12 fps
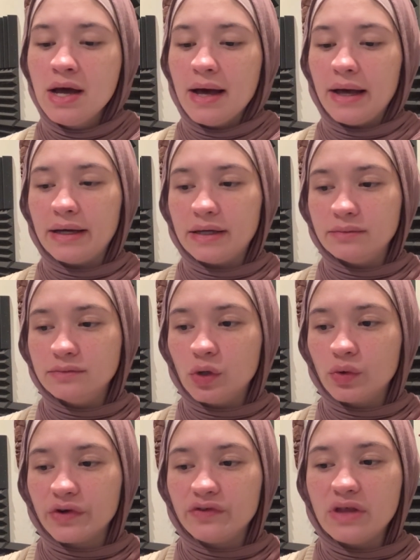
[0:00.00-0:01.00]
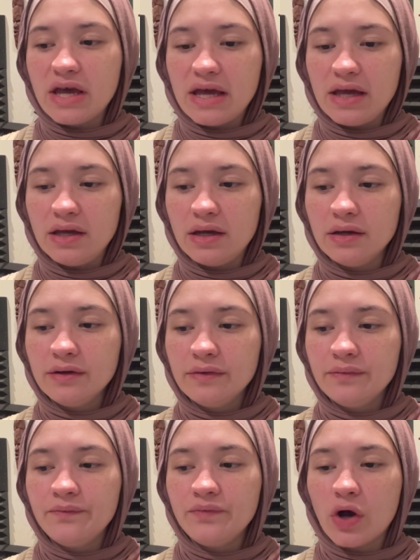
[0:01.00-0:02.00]
or they
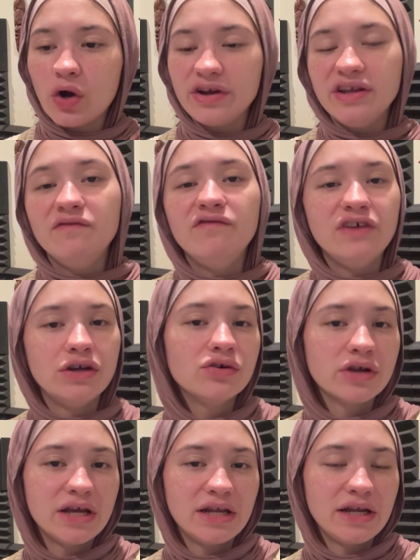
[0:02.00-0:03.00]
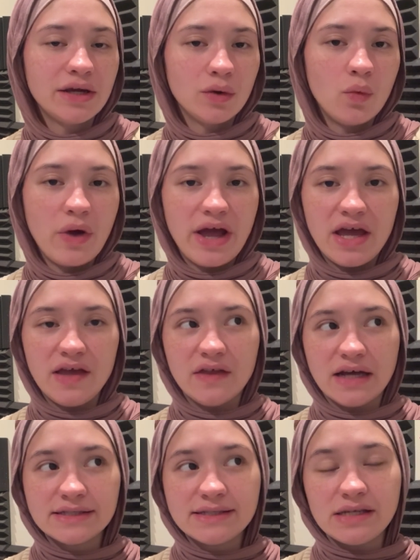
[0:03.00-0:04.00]
are invigorating in a way
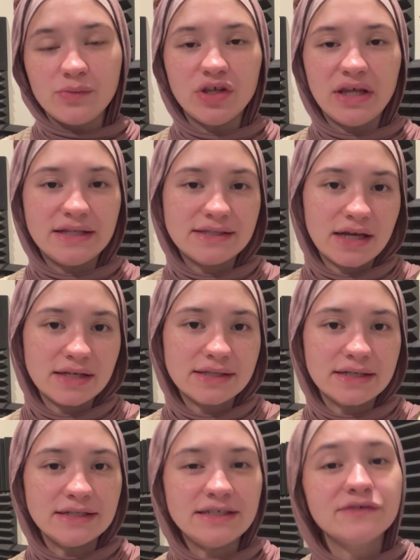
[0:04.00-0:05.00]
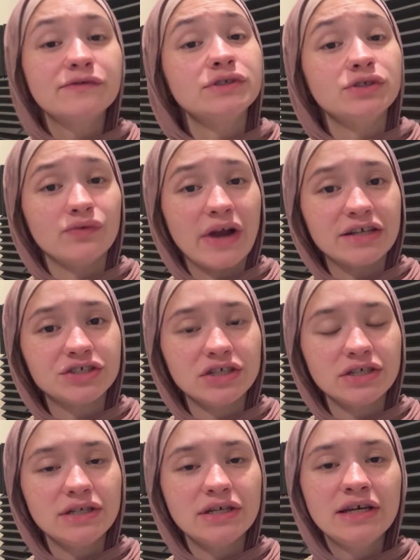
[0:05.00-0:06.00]
that stimulates us in a different
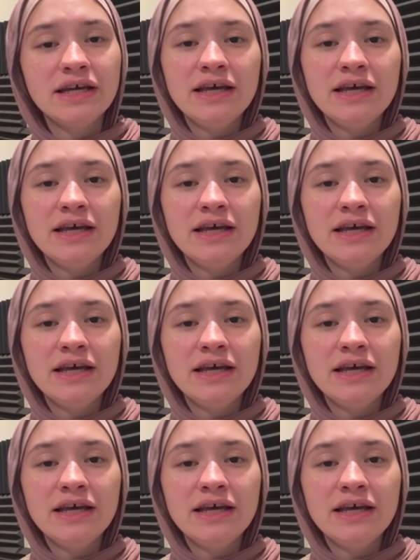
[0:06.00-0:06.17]
direction